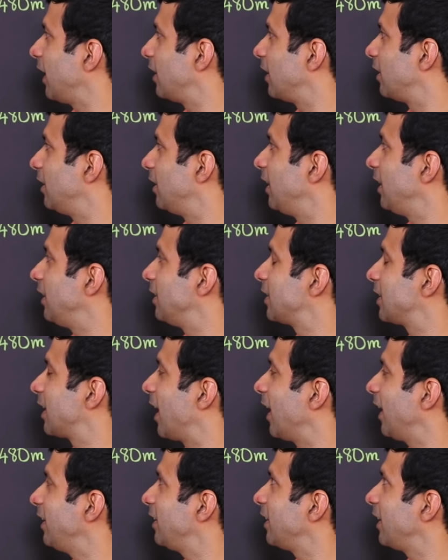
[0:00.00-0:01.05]
the
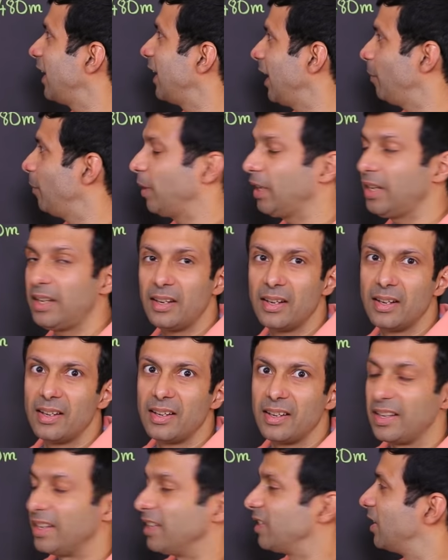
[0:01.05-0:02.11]
side AB
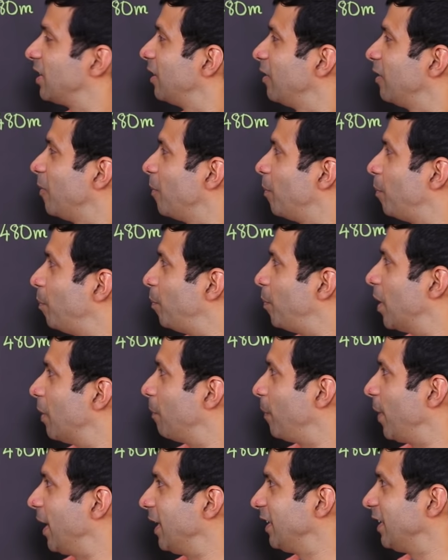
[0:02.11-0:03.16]
is the
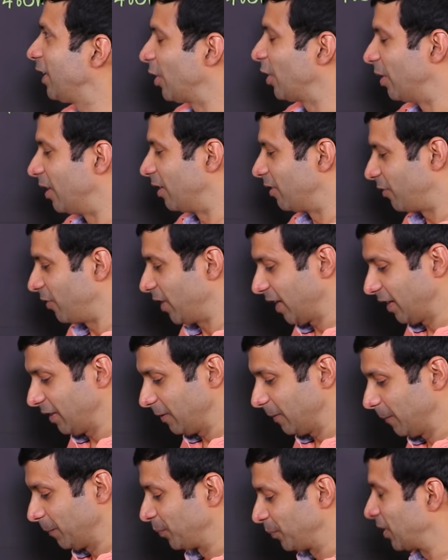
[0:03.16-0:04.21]
perpendicular, right?
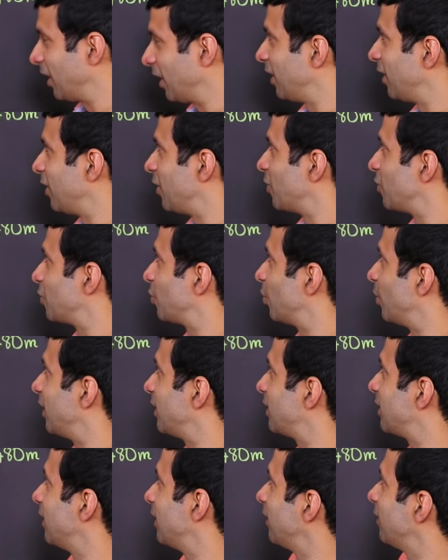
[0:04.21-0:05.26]
So
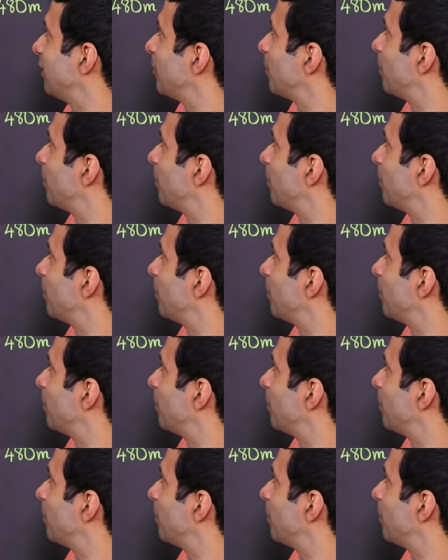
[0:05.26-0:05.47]
it's the